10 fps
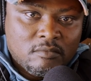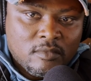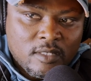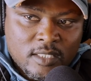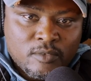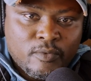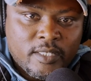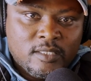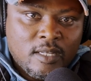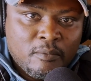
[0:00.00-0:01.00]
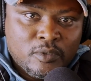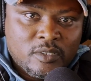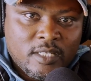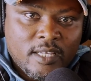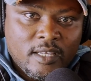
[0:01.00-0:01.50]
Let's, for example,
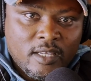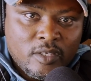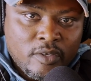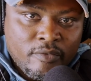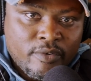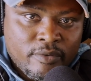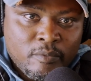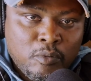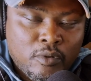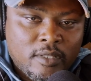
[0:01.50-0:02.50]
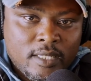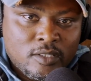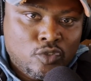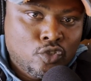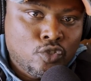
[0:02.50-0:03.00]
say you have a report that
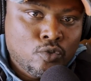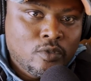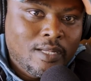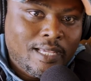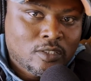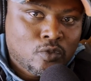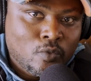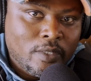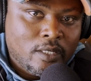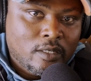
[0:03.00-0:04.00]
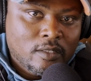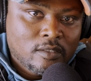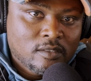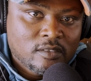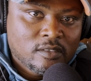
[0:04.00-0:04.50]
is due next week,
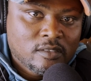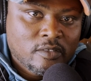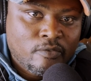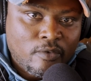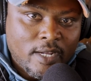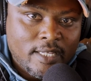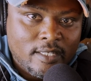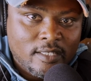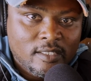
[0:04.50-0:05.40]
Friday.